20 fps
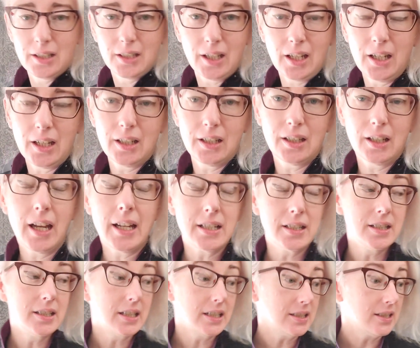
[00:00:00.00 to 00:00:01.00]
I
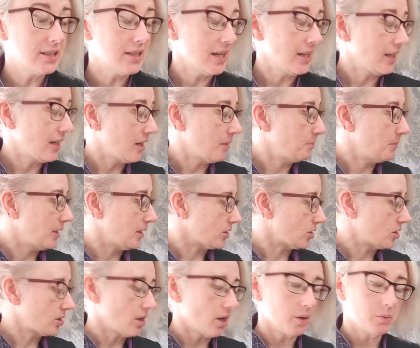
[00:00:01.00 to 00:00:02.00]
didn't need to take out
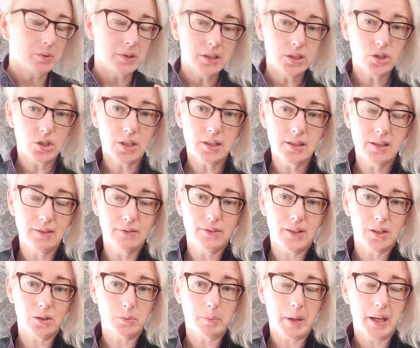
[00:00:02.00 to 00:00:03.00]
much, so I will adjust the
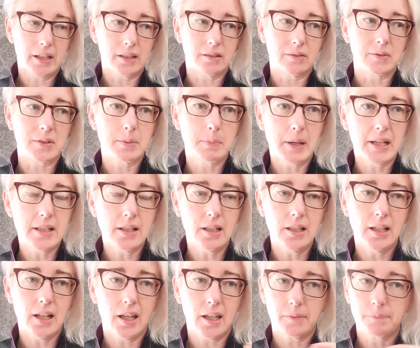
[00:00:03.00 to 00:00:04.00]
final pattern. It was
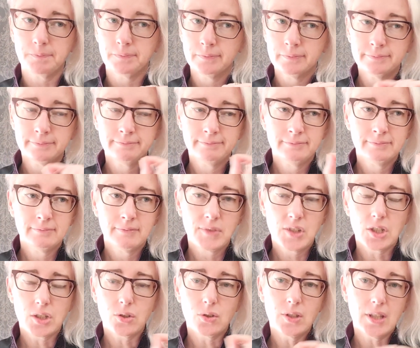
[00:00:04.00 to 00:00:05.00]
basically like,
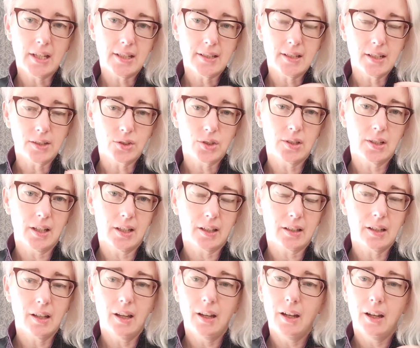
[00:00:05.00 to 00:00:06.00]
just through that section,
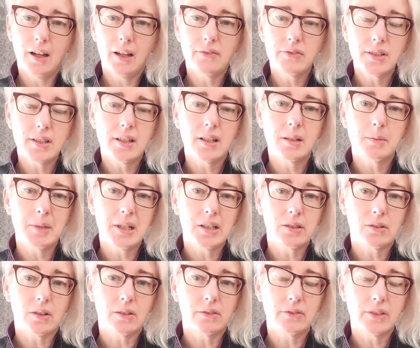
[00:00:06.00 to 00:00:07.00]
like 1/2
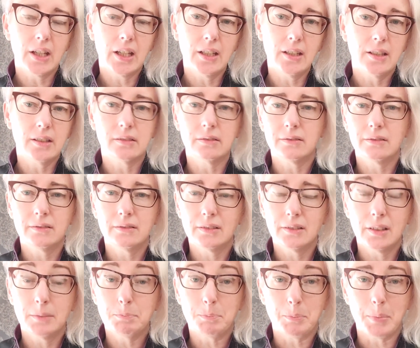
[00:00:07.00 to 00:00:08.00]
centimetre off either,
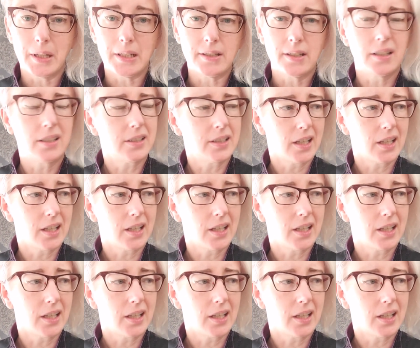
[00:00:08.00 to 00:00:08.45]
basically